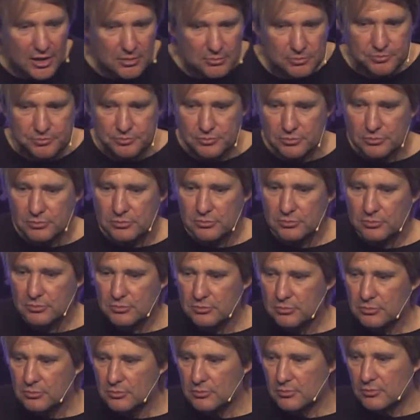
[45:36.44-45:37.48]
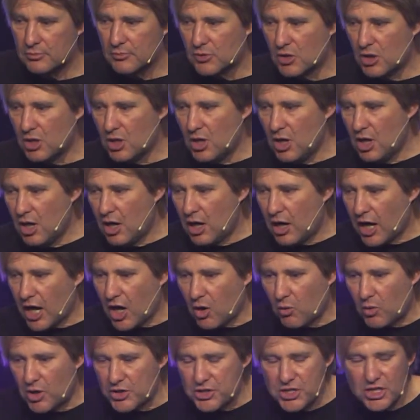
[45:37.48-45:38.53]
And I
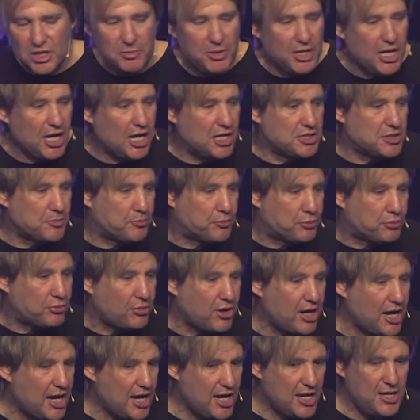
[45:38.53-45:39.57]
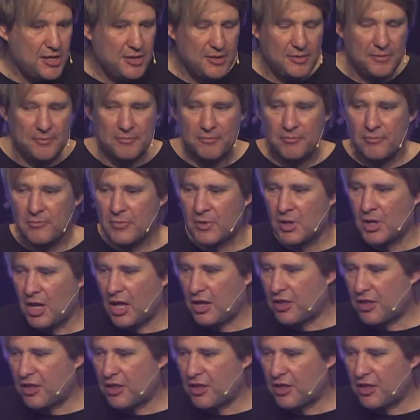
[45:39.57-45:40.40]
want you to begin to pray and